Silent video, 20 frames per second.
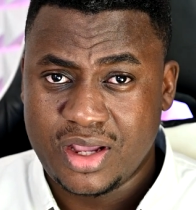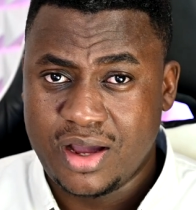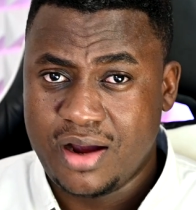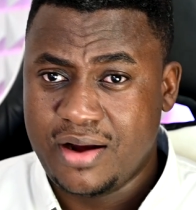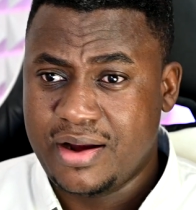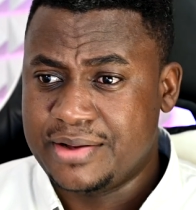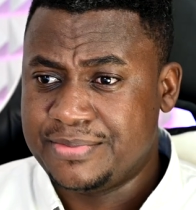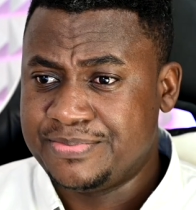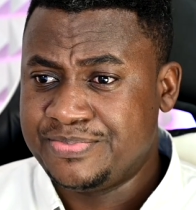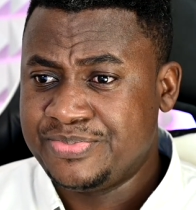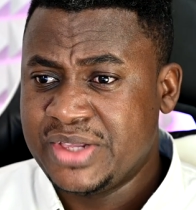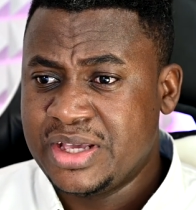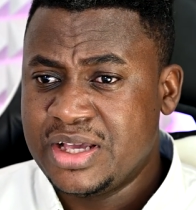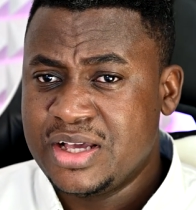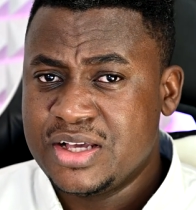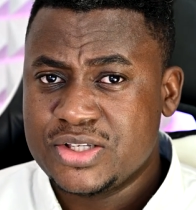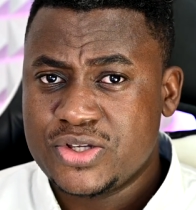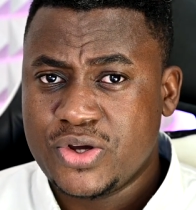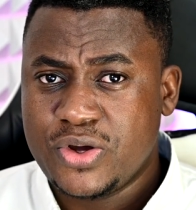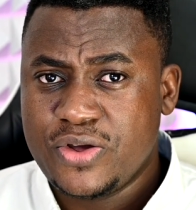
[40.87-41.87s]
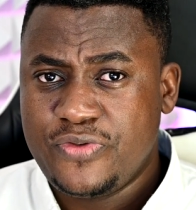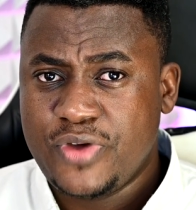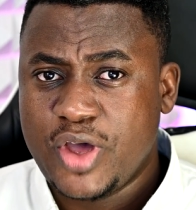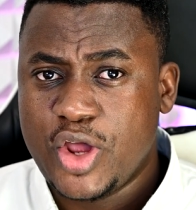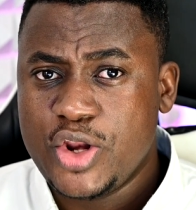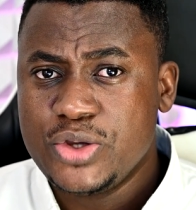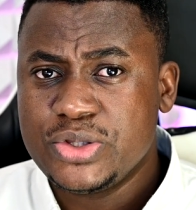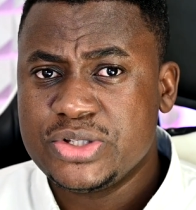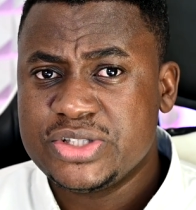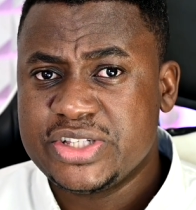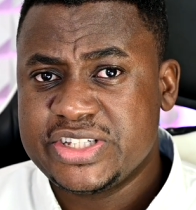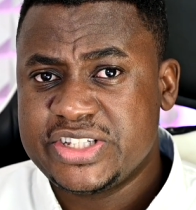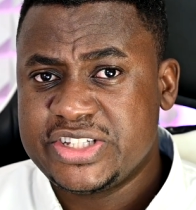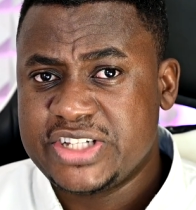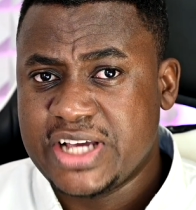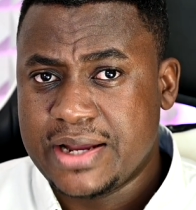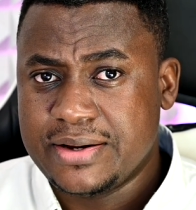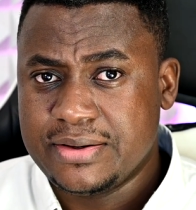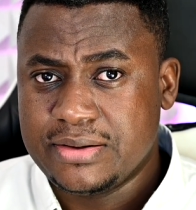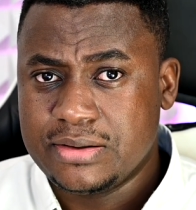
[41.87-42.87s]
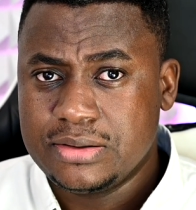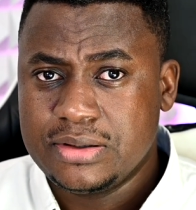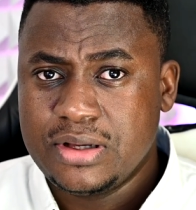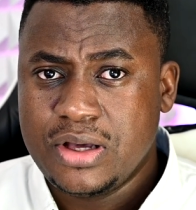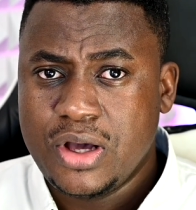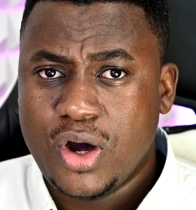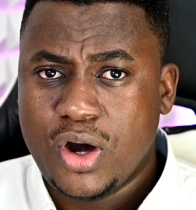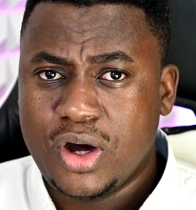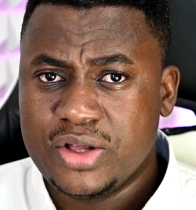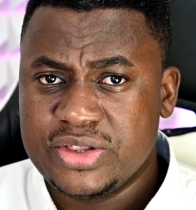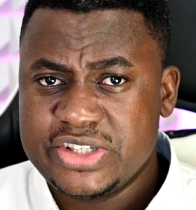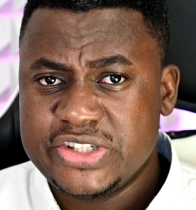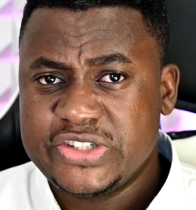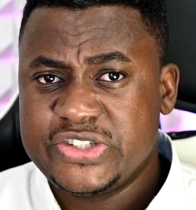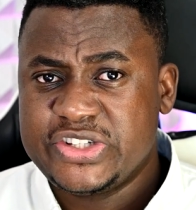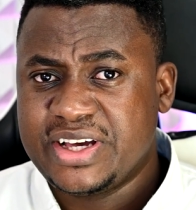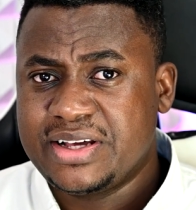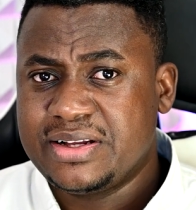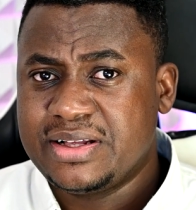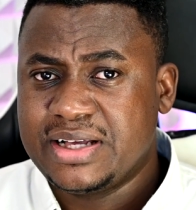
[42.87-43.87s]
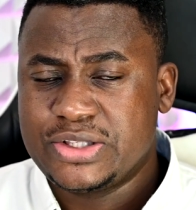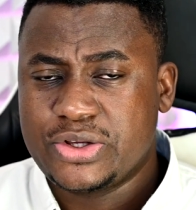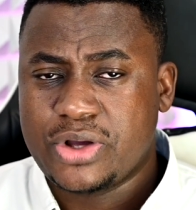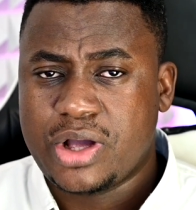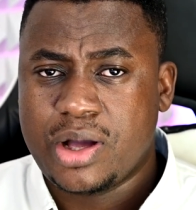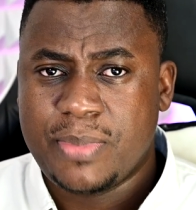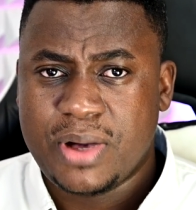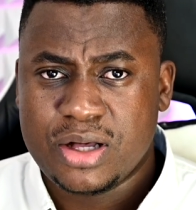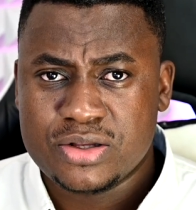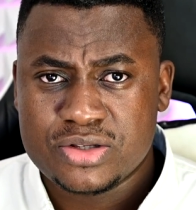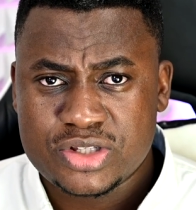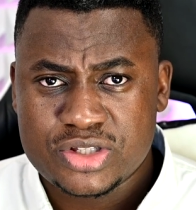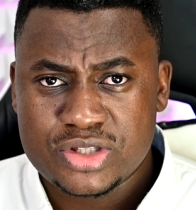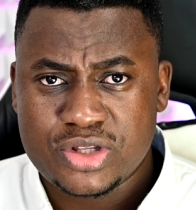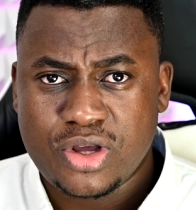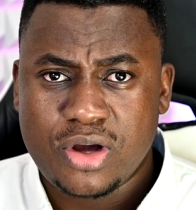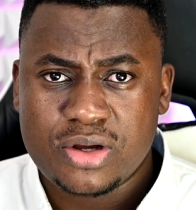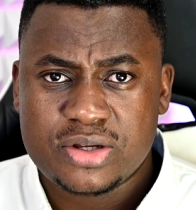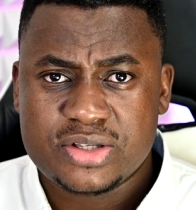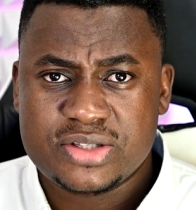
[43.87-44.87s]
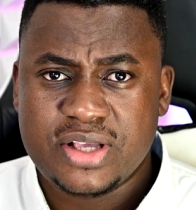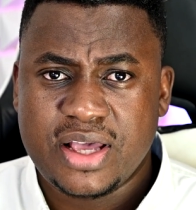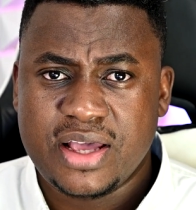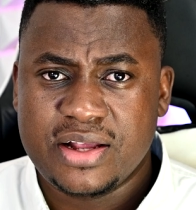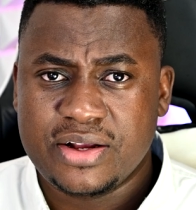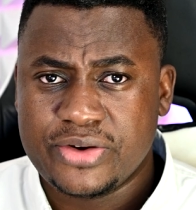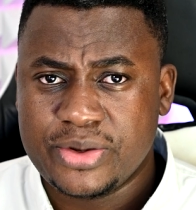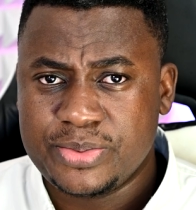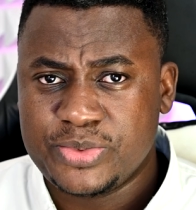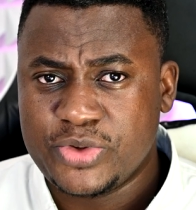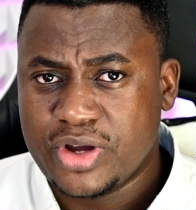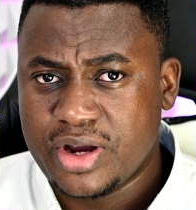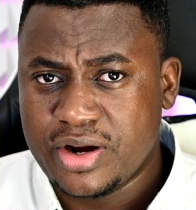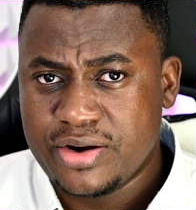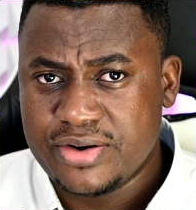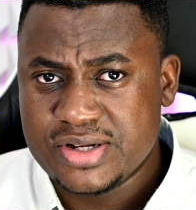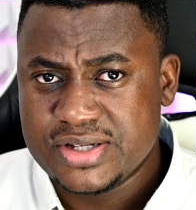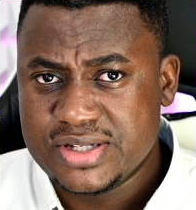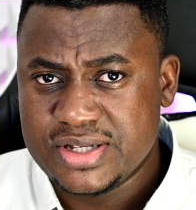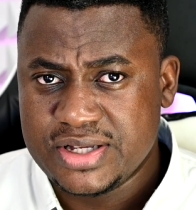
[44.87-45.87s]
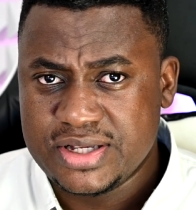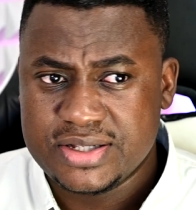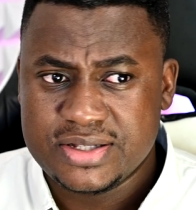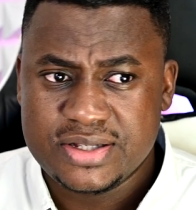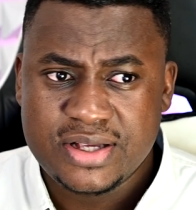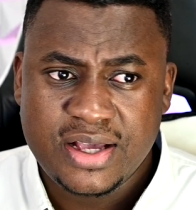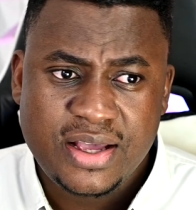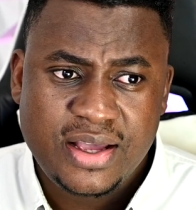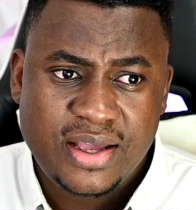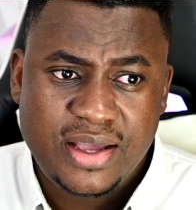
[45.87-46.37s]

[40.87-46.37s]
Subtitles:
All right. So if you are new to this channel, on this channel I talk about stocks and cryptocurrencies.